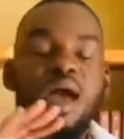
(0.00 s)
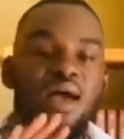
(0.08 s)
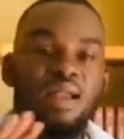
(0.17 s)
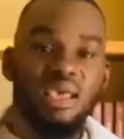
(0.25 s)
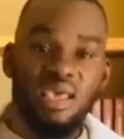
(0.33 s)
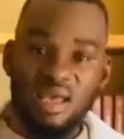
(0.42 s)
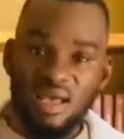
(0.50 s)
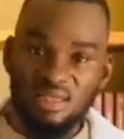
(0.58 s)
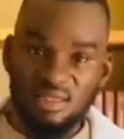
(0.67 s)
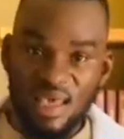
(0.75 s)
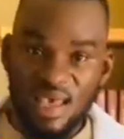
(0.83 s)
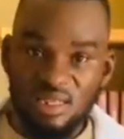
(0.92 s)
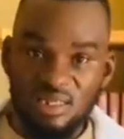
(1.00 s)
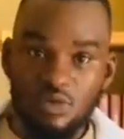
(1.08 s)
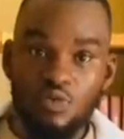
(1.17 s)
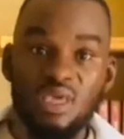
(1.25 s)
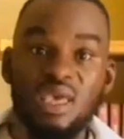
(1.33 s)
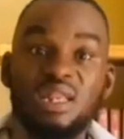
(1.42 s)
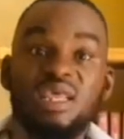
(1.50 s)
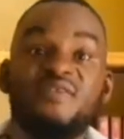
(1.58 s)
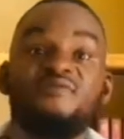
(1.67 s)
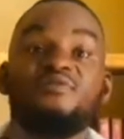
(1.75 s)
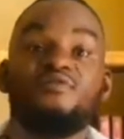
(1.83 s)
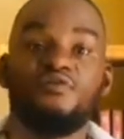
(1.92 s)
Allaying anxiety, we can
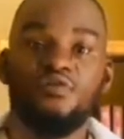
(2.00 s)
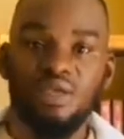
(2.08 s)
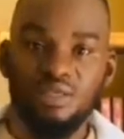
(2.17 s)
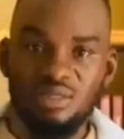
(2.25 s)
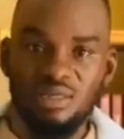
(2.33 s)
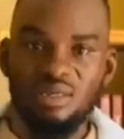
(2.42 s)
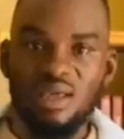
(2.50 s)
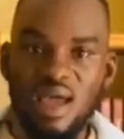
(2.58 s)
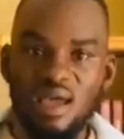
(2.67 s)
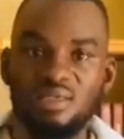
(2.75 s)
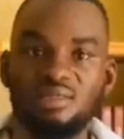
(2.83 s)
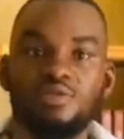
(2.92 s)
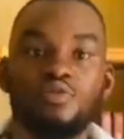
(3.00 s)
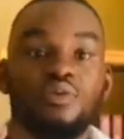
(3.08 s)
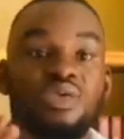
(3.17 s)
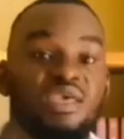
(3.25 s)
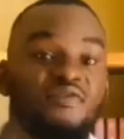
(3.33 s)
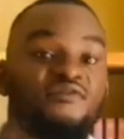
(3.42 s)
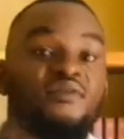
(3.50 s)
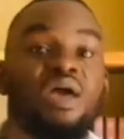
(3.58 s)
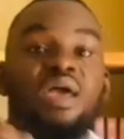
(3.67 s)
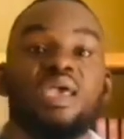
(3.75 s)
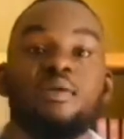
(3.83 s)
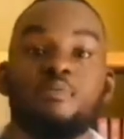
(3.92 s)
even phrase it as to give
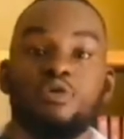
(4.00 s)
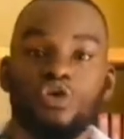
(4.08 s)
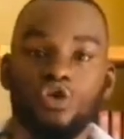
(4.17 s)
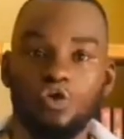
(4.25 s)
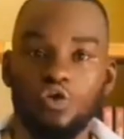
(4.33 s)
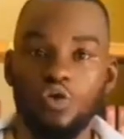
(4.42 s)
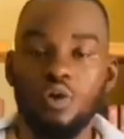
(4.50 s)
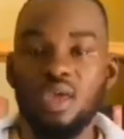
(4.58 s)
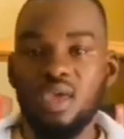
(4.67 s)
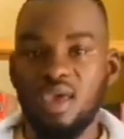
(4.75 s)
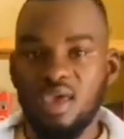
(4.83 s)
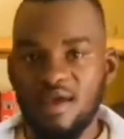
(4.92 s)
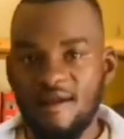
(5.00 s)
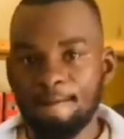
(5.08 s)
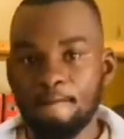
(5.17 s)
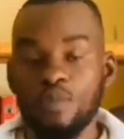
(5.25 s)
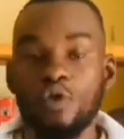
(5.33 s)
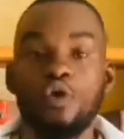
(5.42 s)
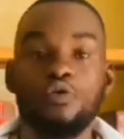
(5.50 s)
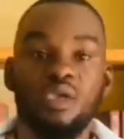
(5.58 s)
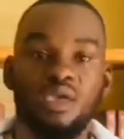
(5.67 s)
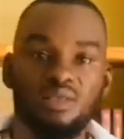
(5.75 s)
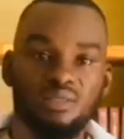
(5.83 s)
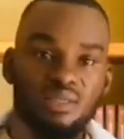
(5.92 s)
emotional care, or we
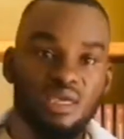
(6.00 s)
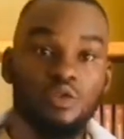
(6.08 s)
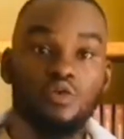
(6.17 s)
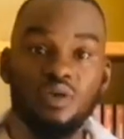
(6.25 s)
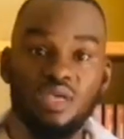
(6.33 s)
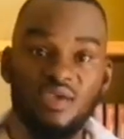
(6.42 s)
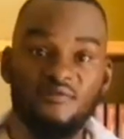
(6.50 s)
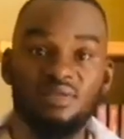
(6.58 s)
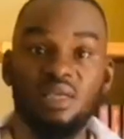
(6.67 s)
can say to give